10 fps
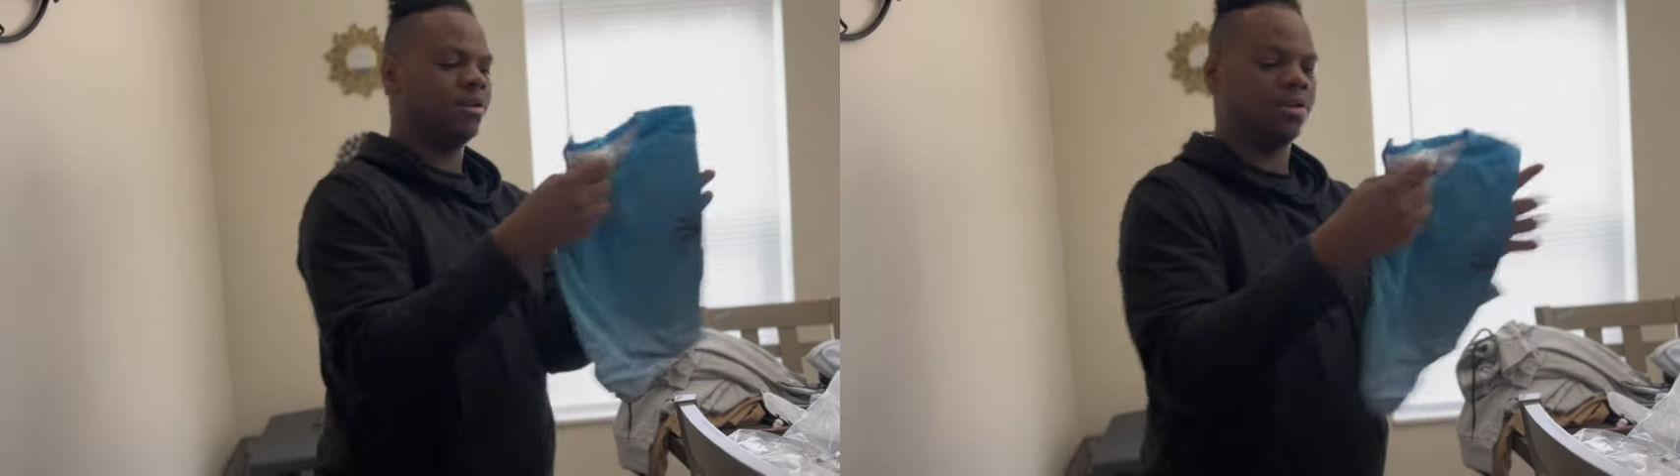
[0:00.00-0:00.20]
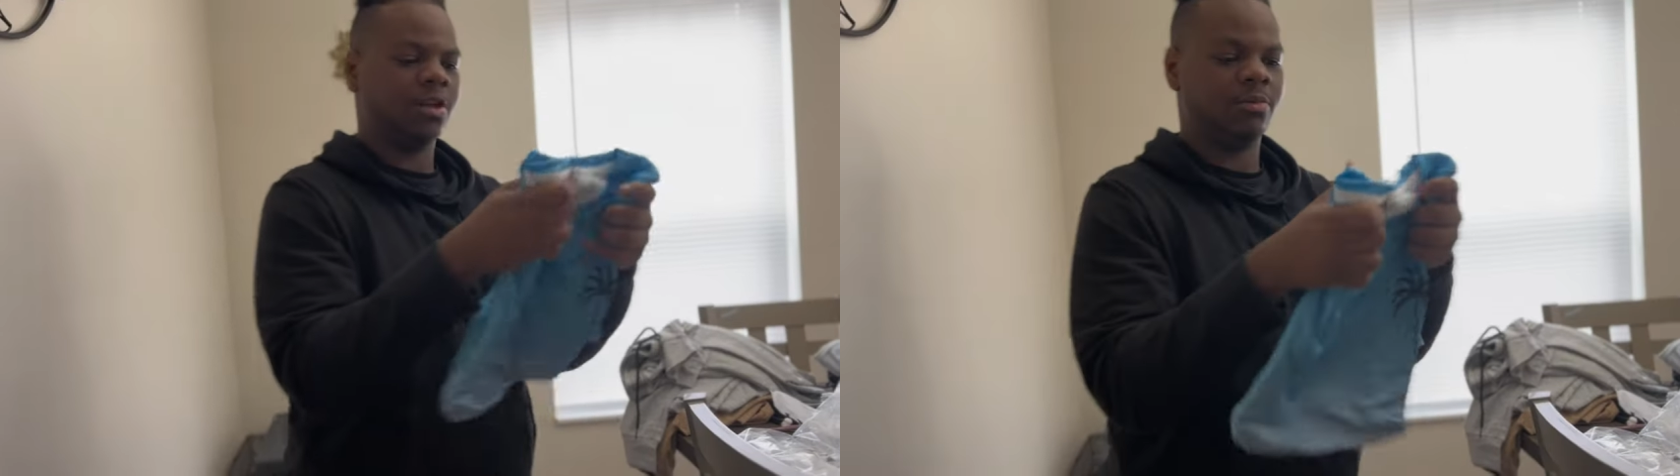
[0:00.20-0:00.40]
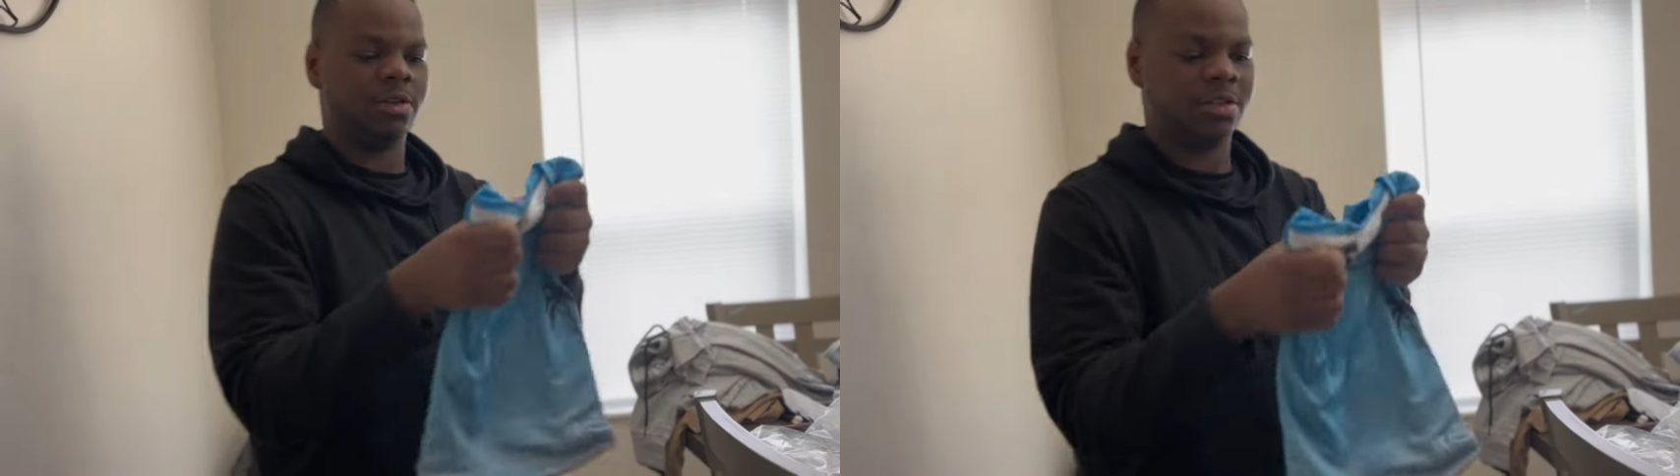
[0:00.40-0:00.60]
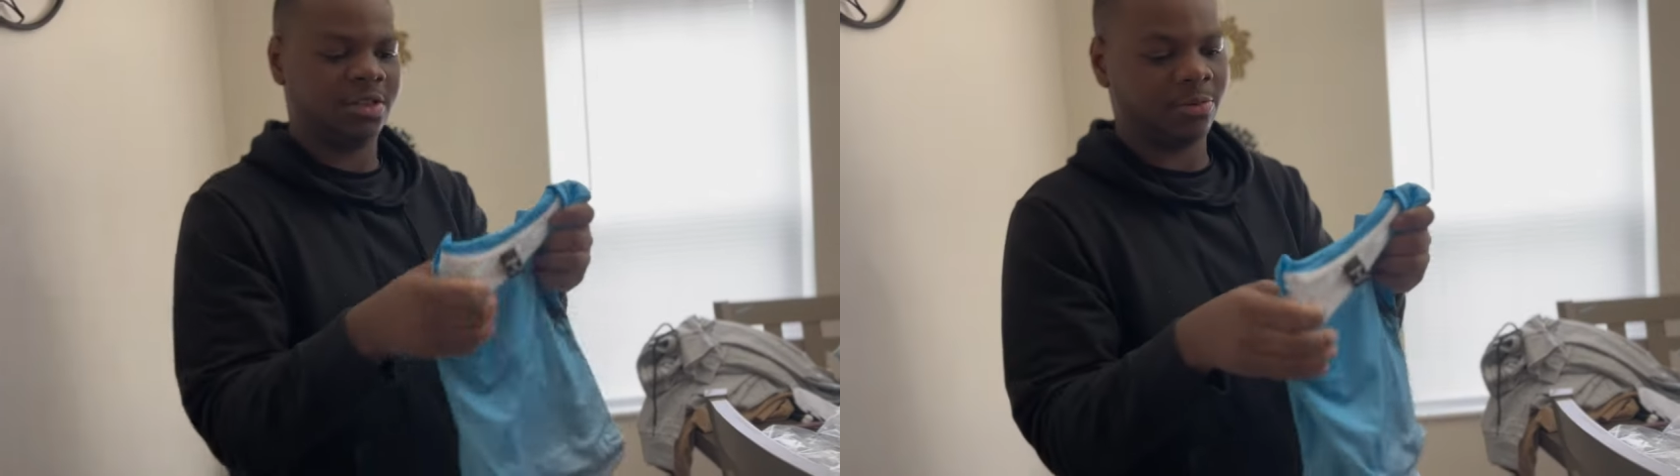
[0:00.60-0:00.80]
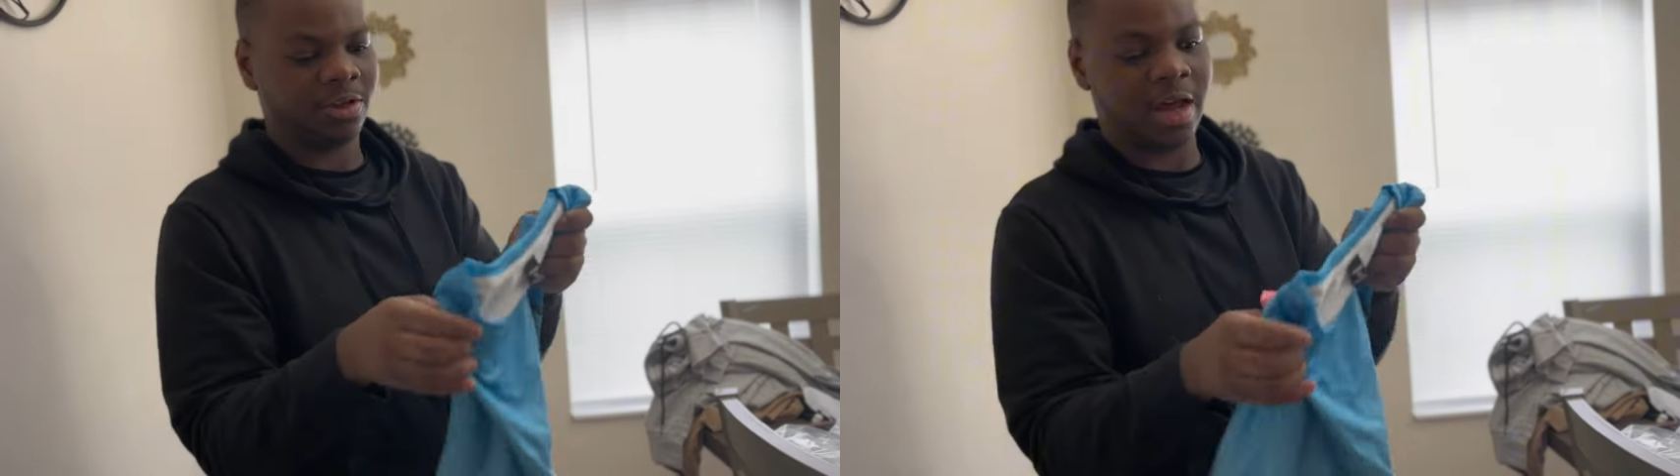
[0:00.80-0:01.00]
Some, this is
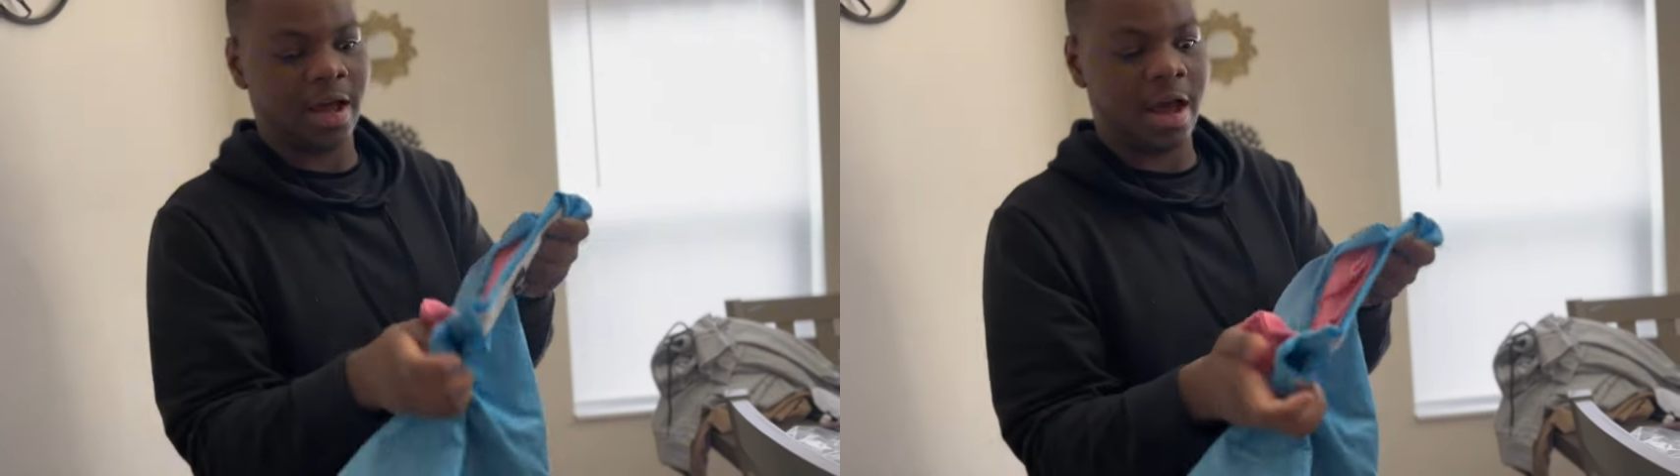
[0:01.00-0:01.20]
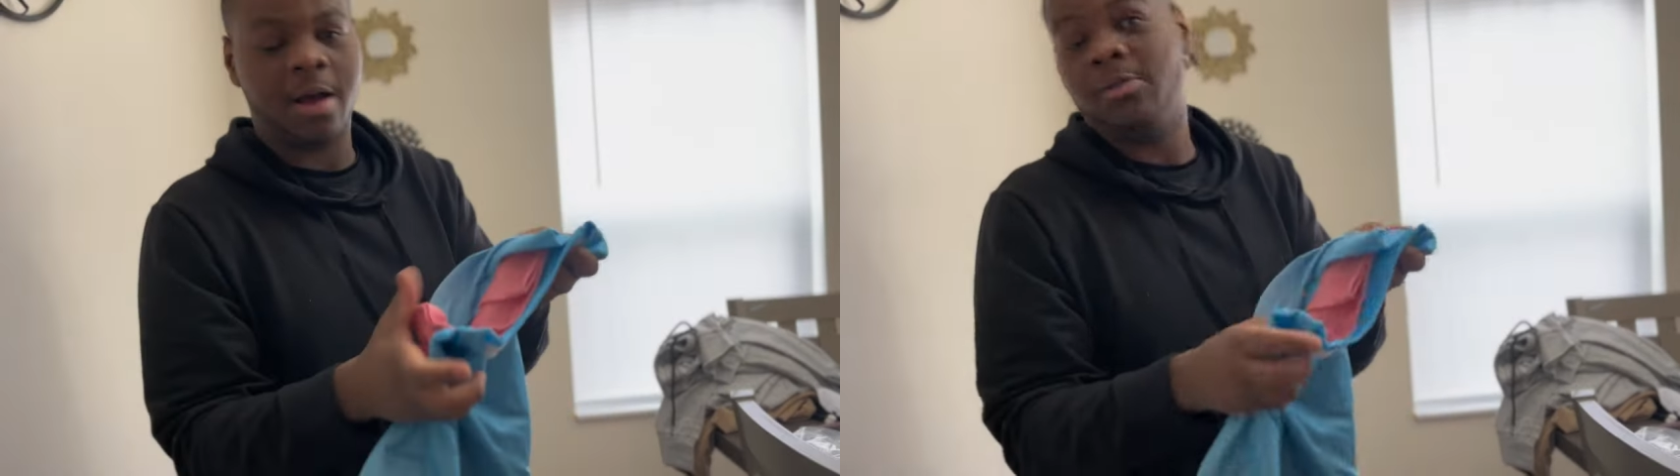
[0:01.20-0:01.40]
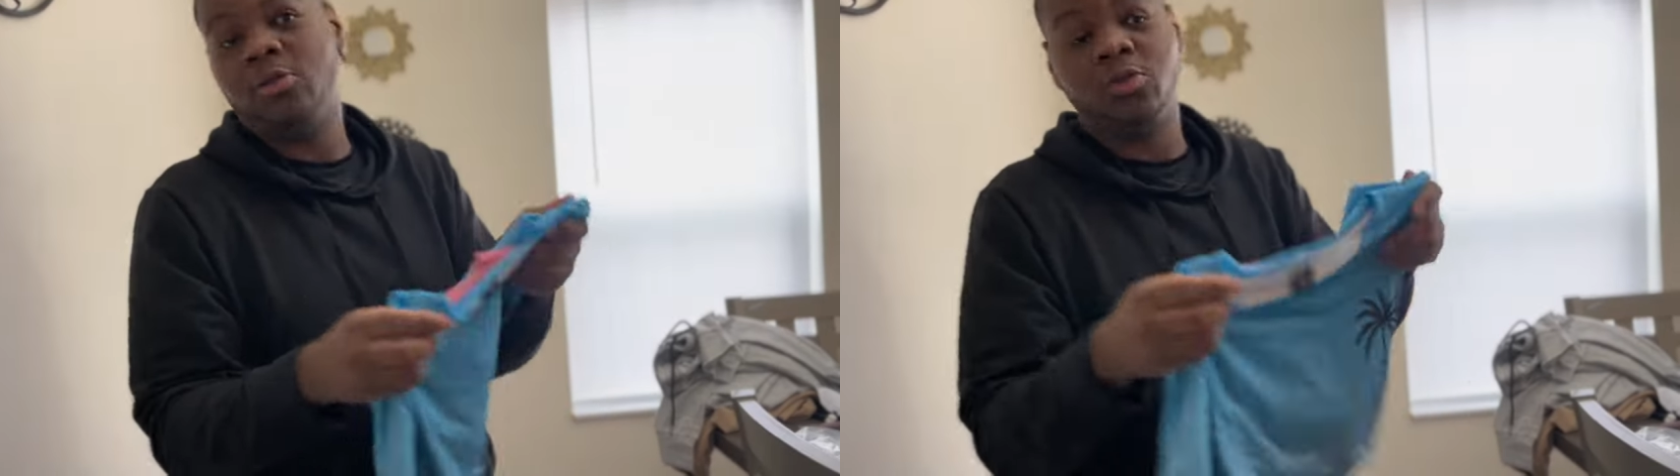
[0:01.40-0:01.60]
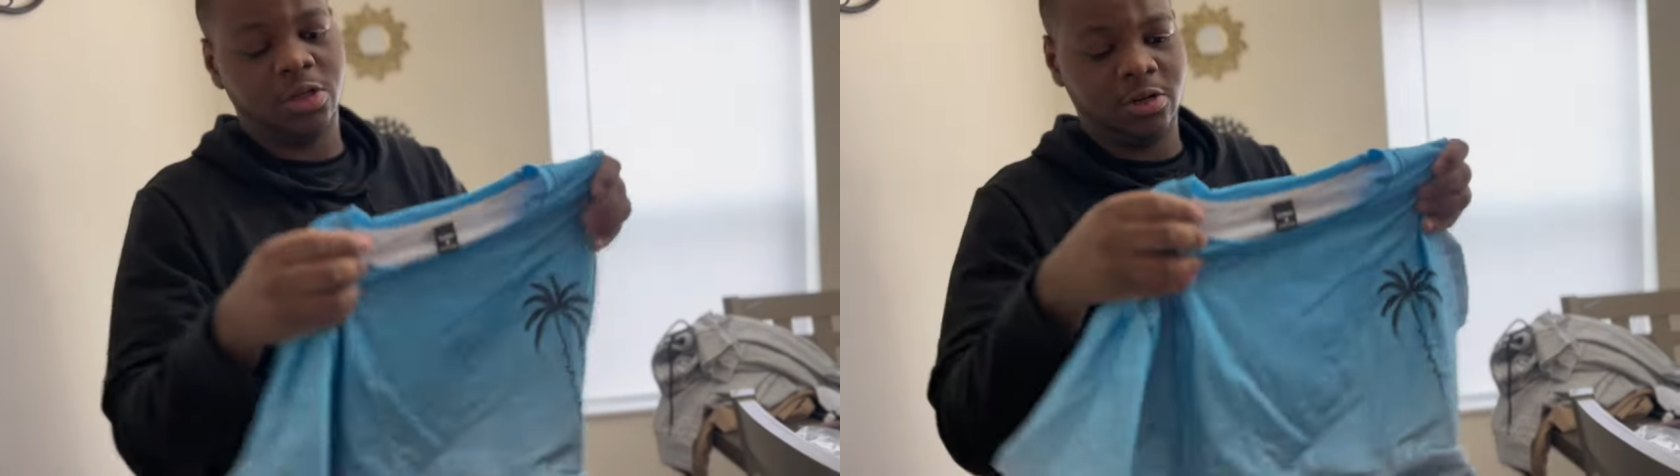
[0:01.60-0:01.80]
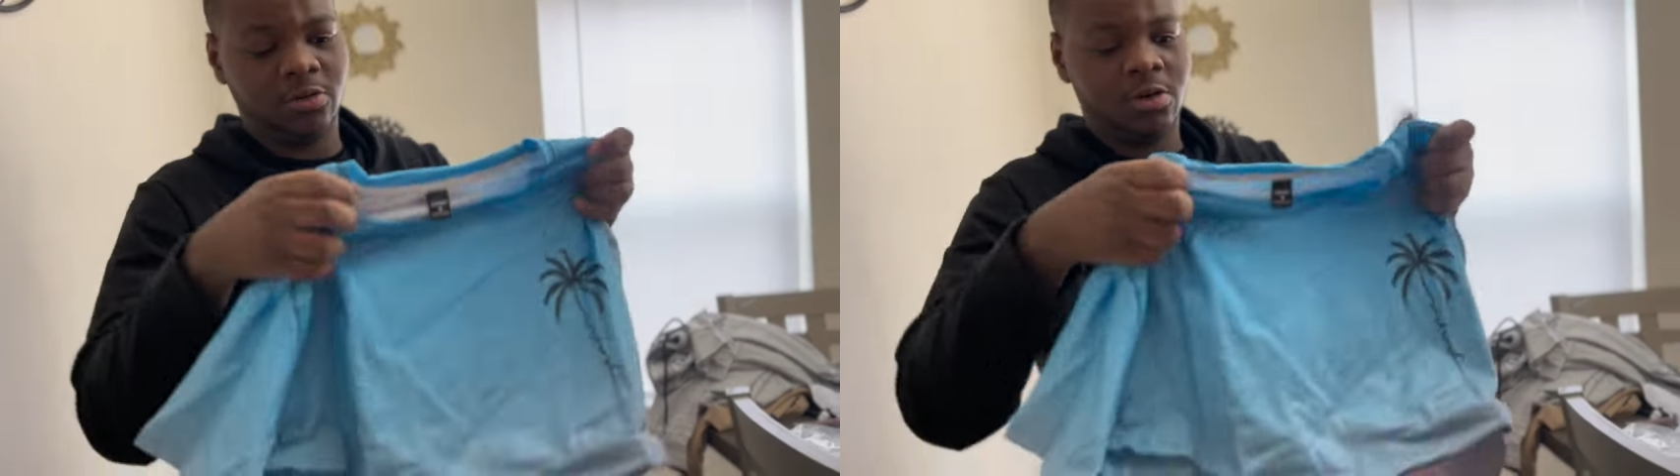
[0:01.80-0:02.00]
something I, I
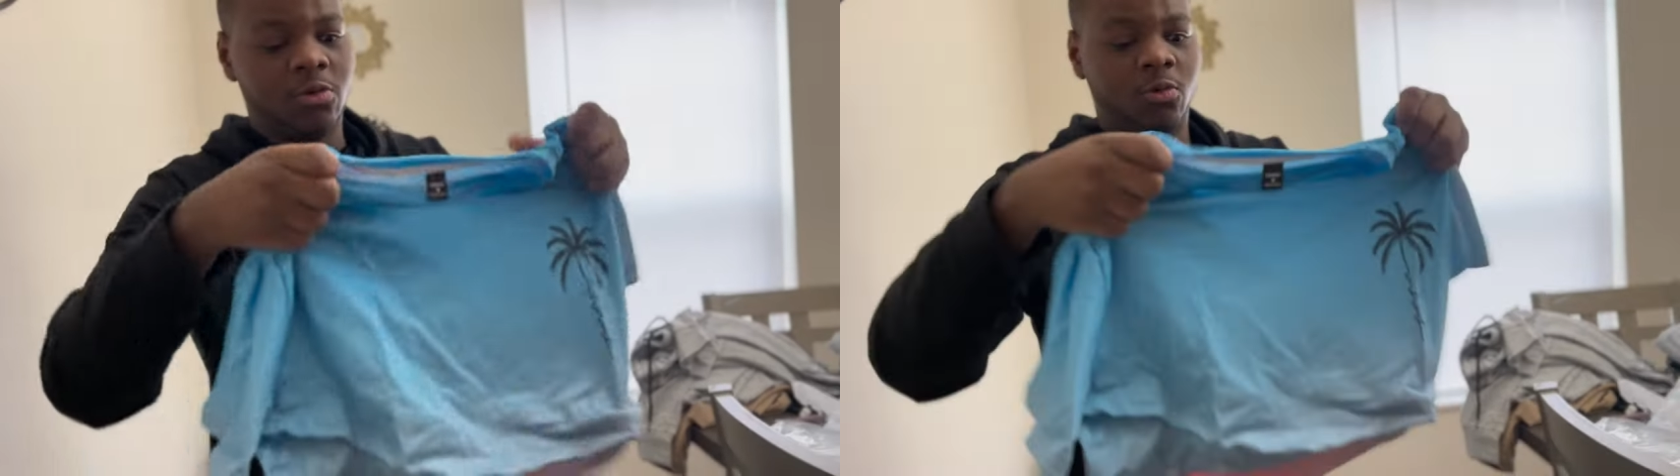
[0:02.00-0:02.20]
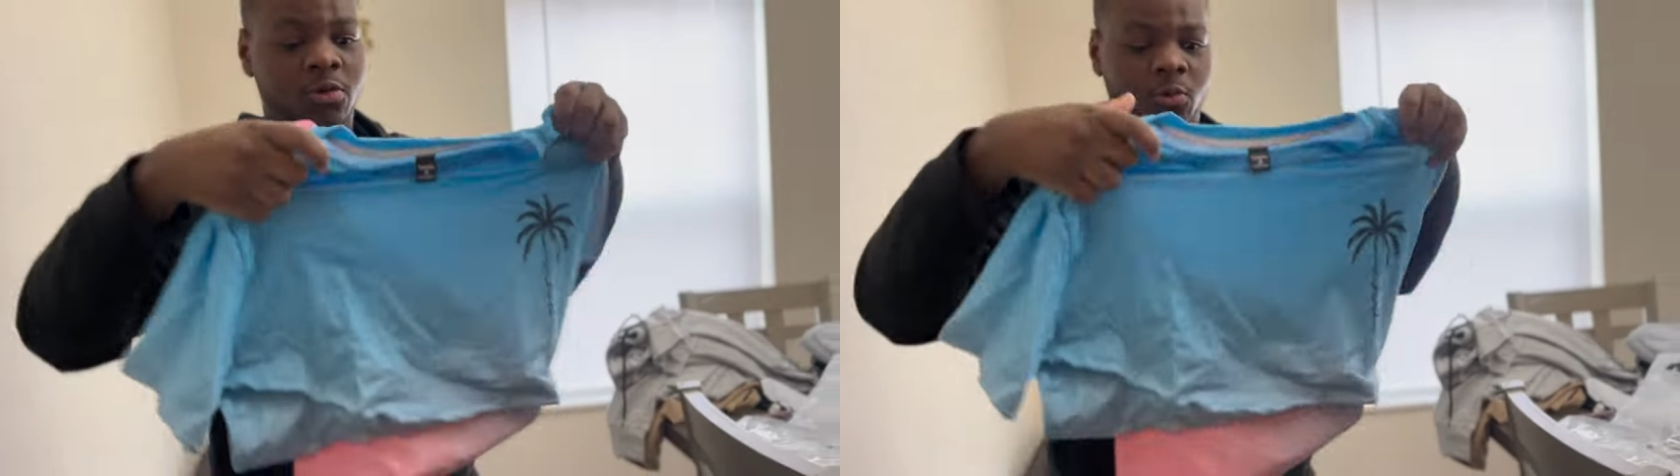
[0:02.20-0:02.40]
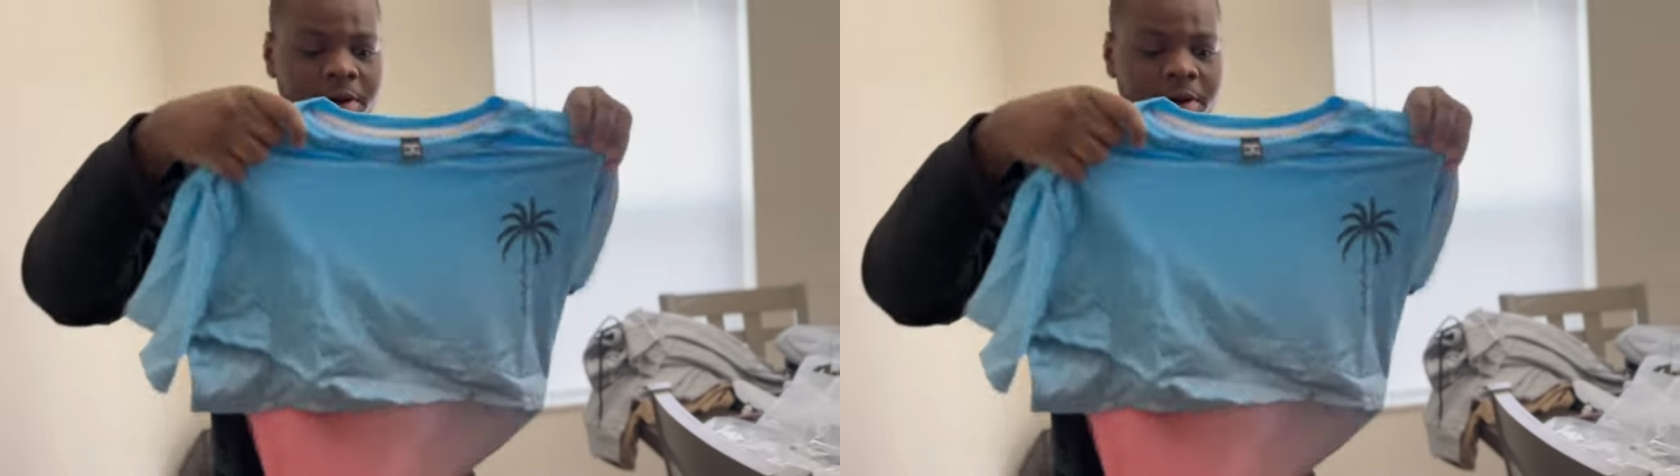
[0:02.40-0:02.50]
usually wouldn't